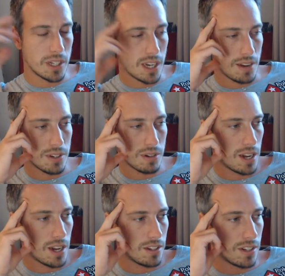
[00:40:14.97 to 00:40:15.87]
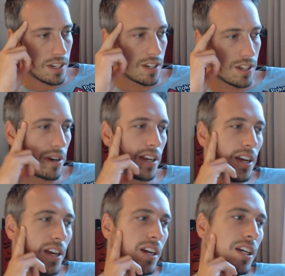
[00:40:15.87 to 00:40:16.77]
but then after a while, it just takes away,
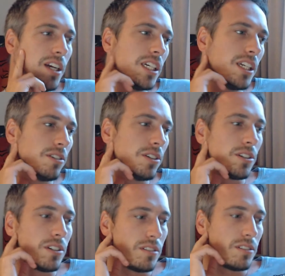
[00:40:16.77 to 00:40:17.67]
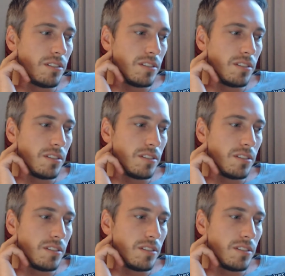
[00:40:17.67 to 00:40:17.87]
you know, your